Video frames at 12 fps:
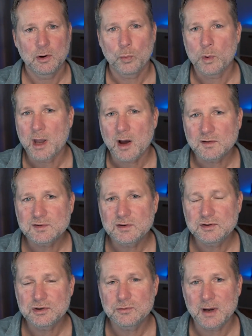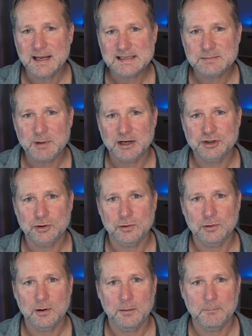We also do a
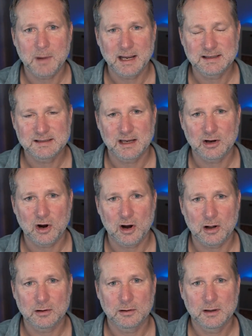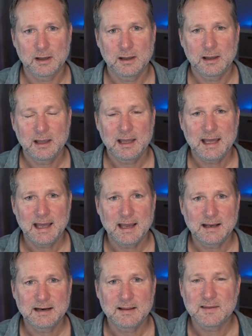special mindset call,
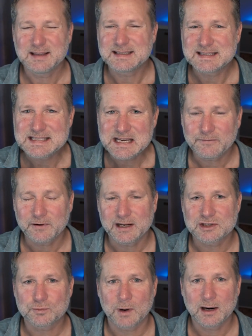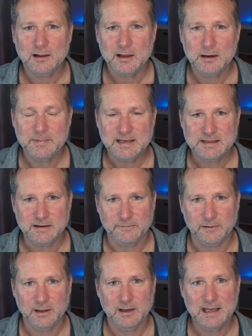and it's different. It's run a little bit
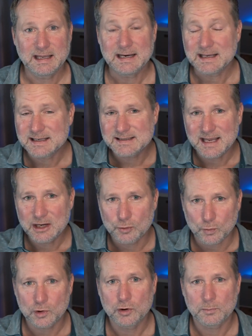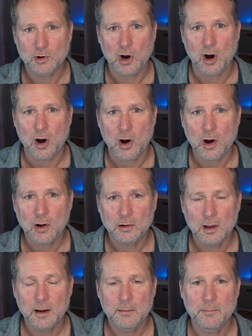different. It is a group
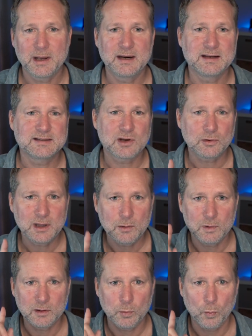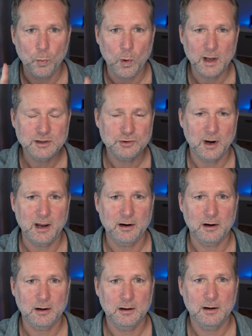call, but it is only with one
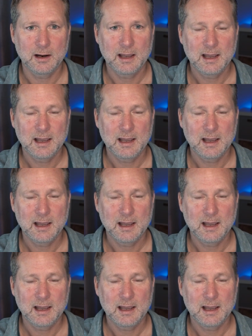trader,